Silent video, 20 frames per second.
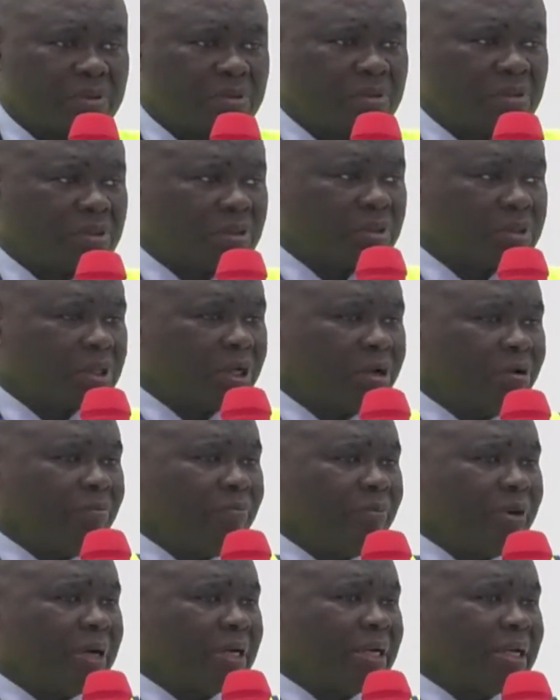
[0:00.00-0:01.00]

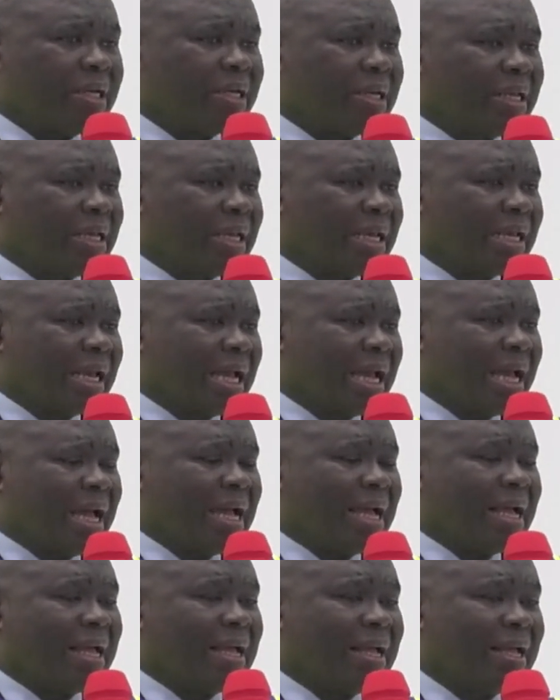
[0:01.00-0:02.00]
Somebody
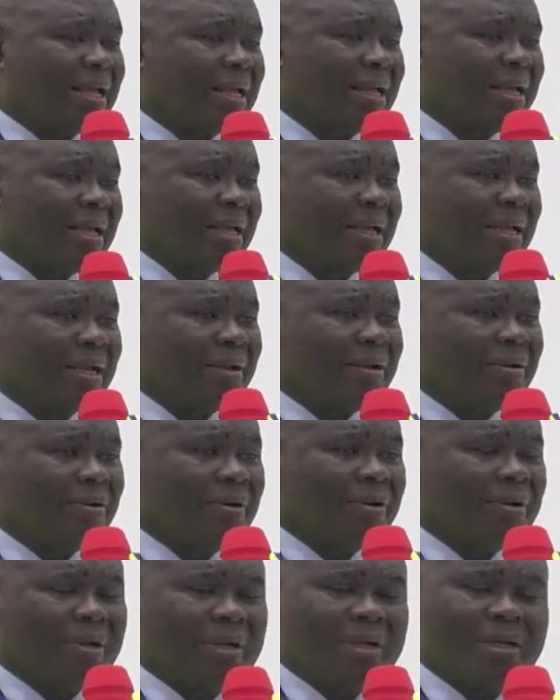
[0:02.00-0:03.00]
here,
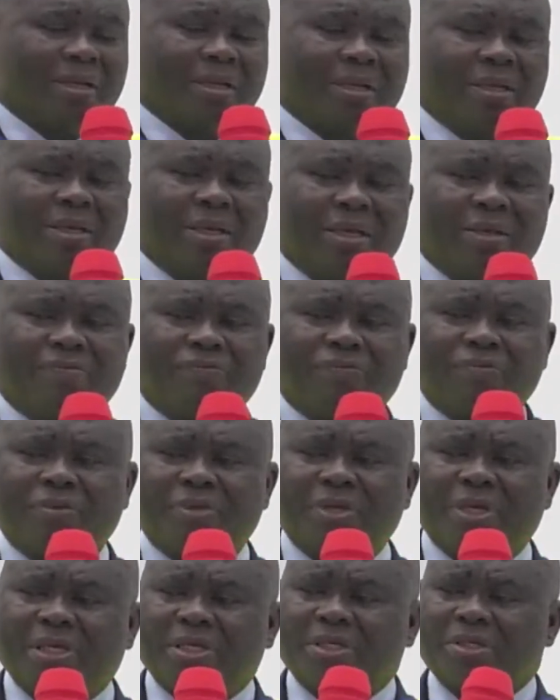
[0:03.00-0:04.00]
if
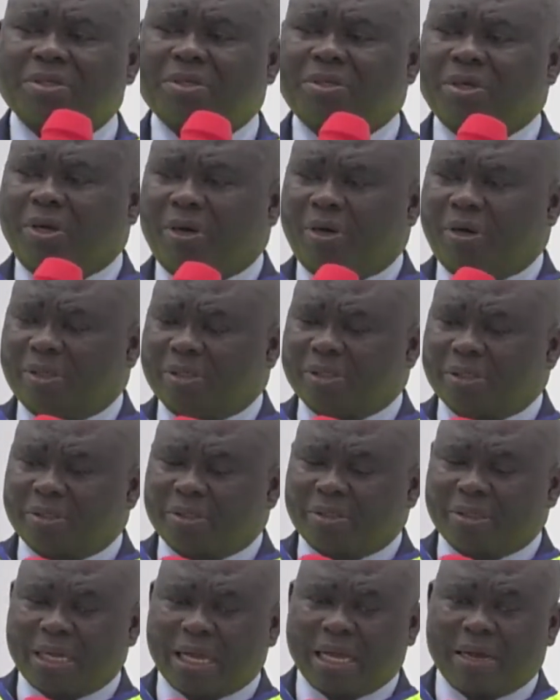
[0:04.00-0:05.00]
this God,
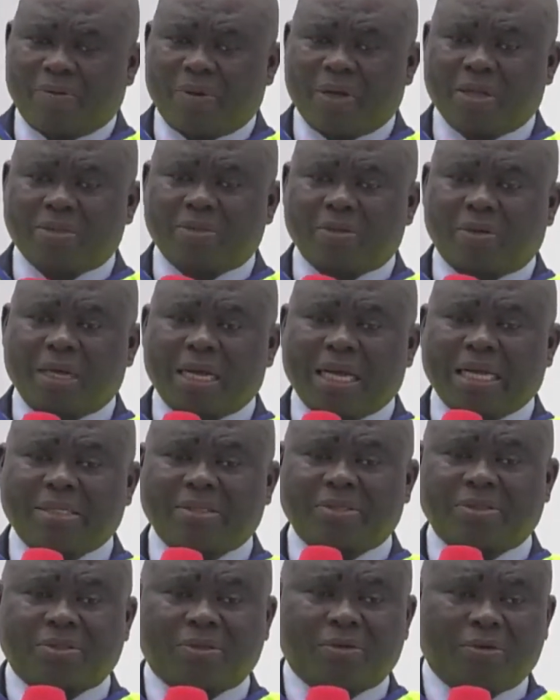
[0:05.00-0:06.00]
I want to
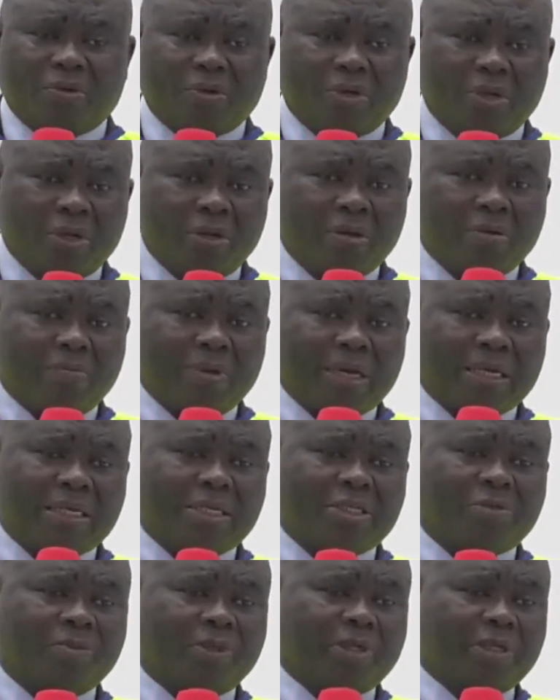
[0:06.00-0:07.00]
ask you by
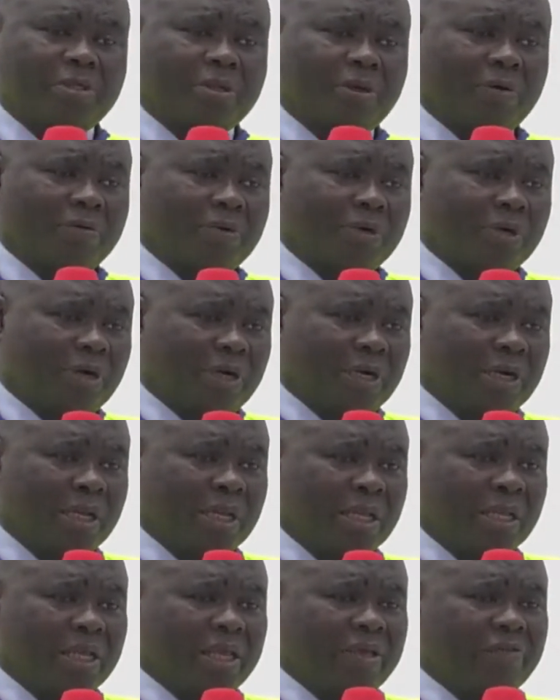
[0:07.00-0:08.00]
the Spirit of God,
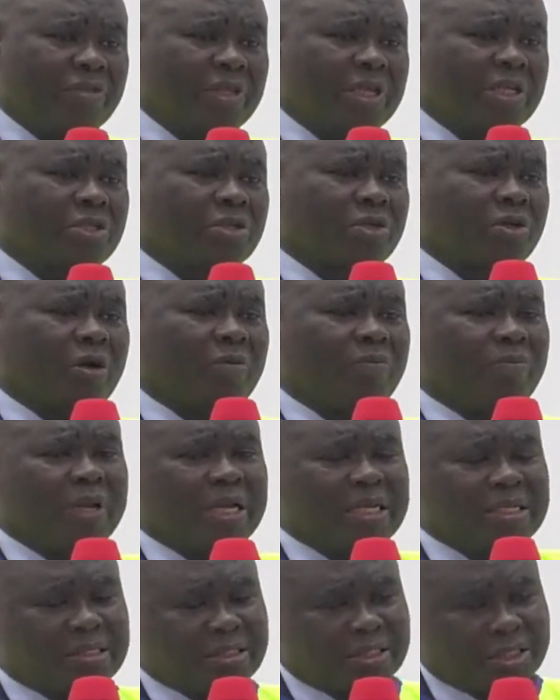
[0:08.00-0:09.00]
if this God
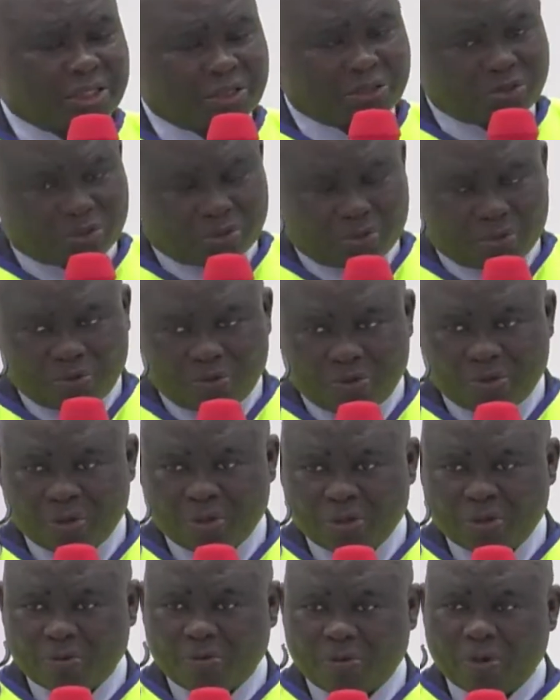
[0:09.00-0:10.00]
blesses you,
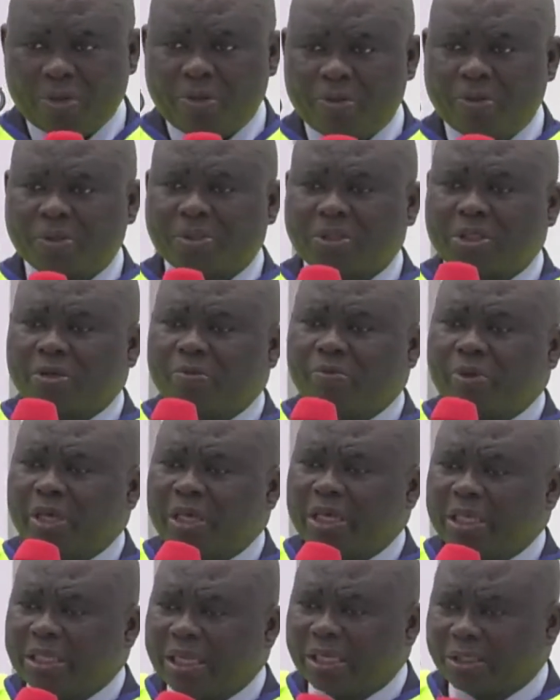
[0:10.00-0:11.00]
will you still be
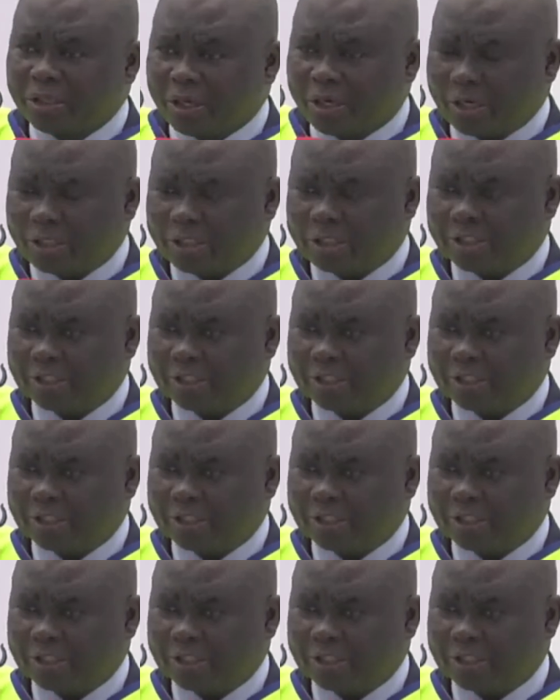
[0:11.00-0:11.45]
in the church?